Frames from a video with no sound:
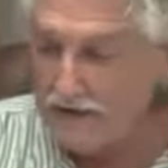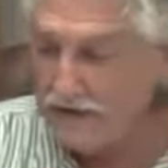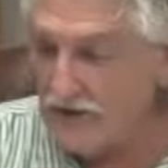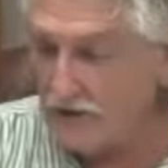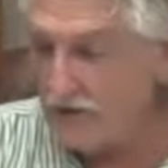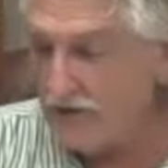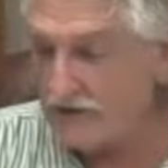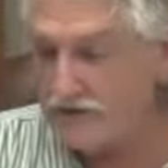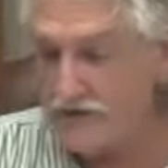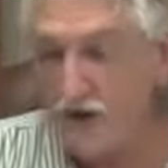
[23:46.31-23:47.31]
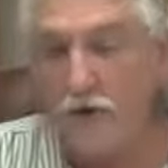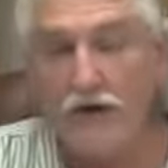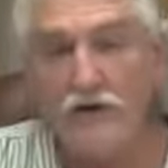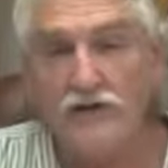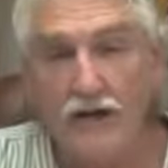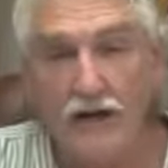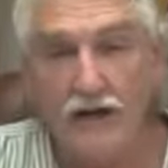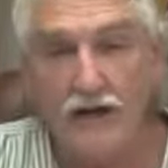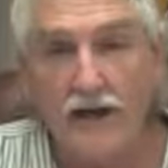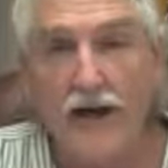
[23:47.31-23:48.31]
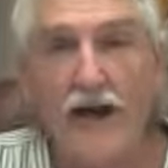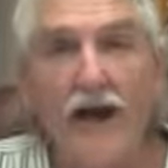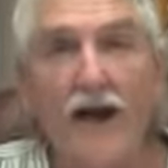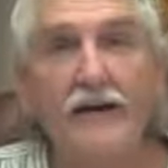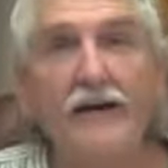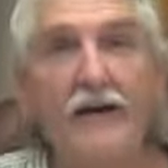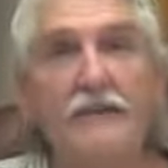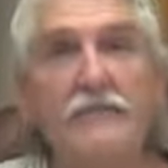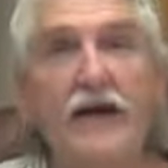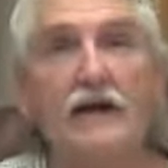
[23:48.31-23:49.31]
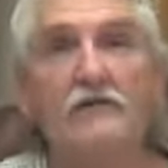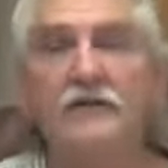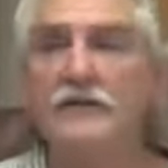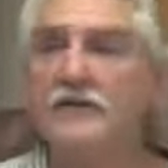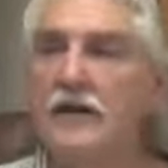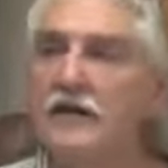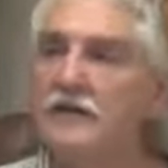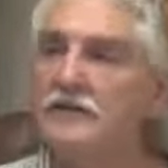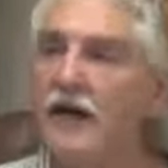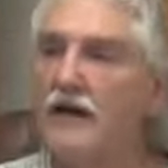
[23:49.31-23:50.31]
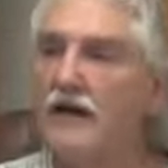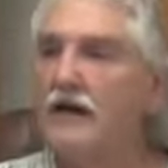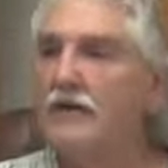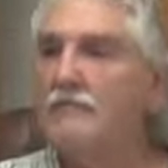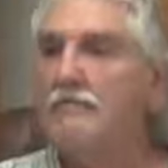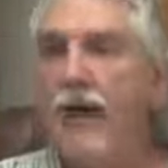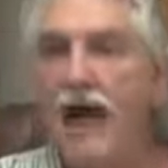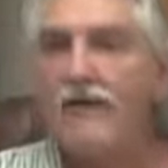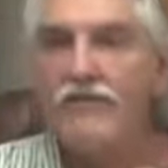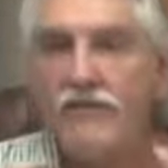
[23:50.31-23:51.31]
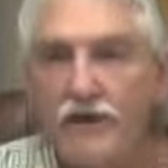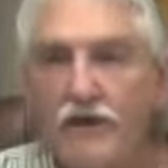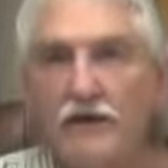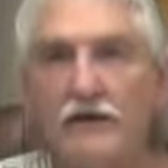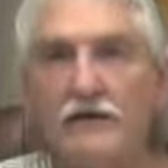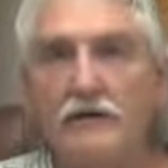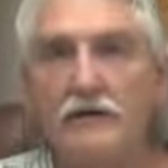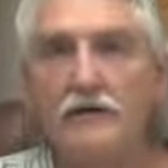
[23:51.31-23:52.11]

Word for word: So it was so energetic I, I had to come down. But the thing is I back then